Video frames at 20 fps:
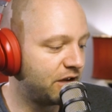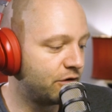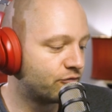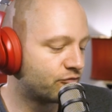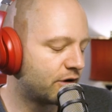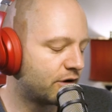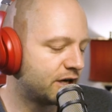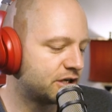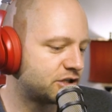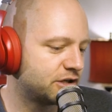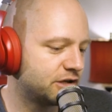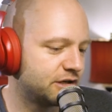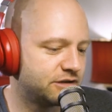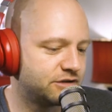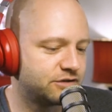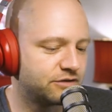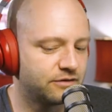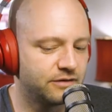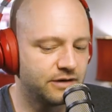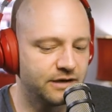in Russia
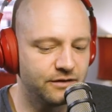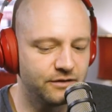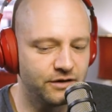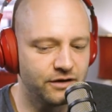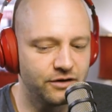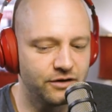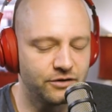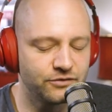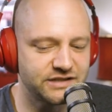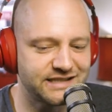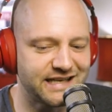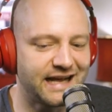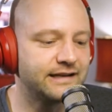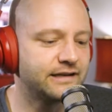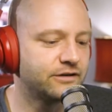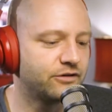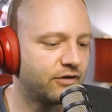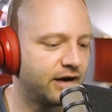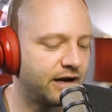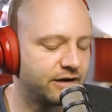during, you know,
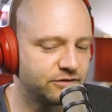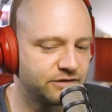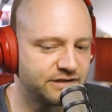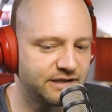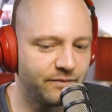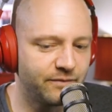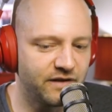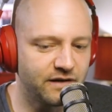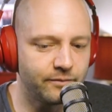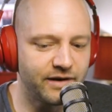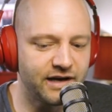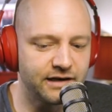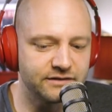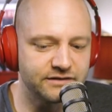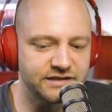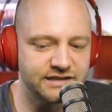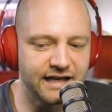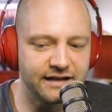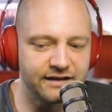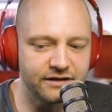Stalingrad or something, the Battle of
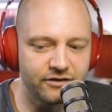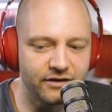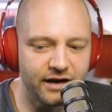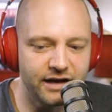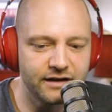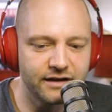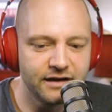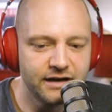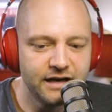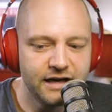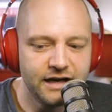Stalingrad,